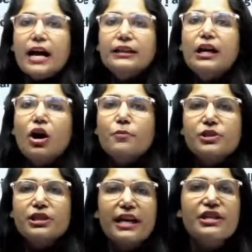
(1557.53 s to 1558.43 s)
other
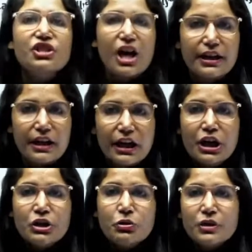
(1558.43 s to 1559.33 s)
option than China
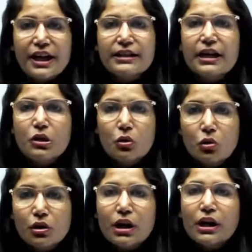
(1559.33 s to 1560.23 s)
to take the
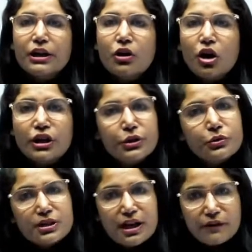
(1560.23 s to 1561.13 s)
loan in order
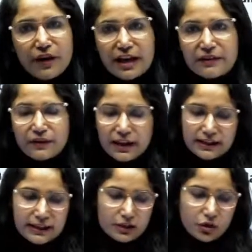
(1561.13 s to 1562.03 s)
to survive
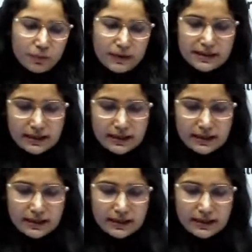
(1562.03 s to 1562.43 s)
in the global